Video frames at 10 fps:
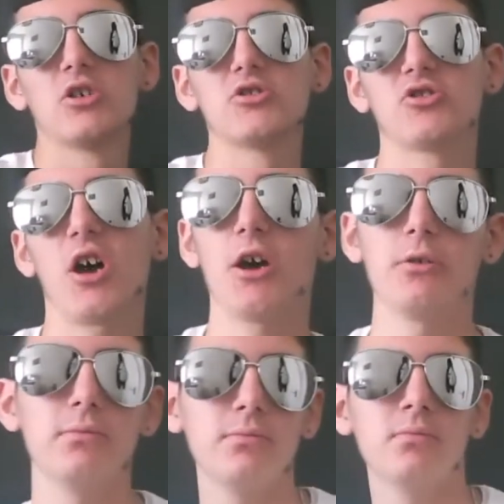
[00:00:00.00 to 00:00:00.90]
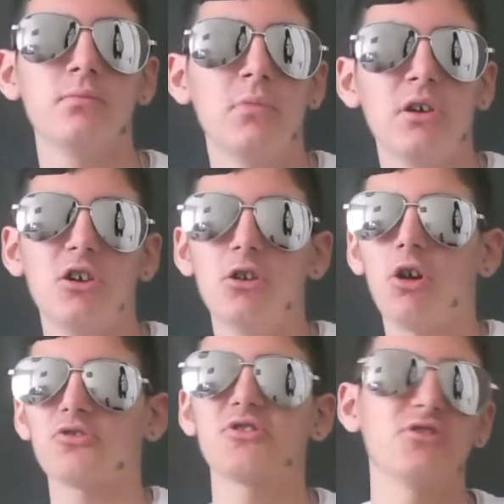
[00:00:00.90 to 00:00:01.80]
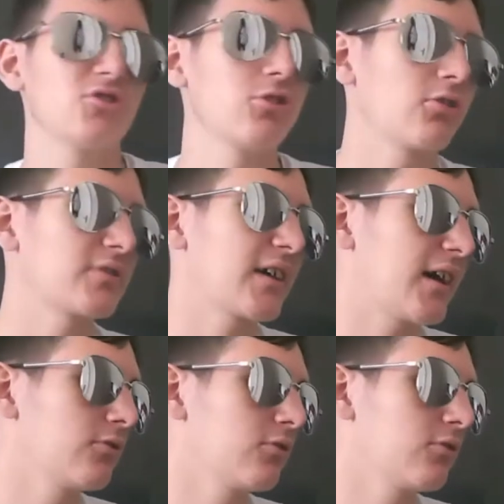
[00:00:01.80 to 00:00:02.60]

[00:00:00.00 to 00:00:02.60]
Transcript: So a lot since lockdown,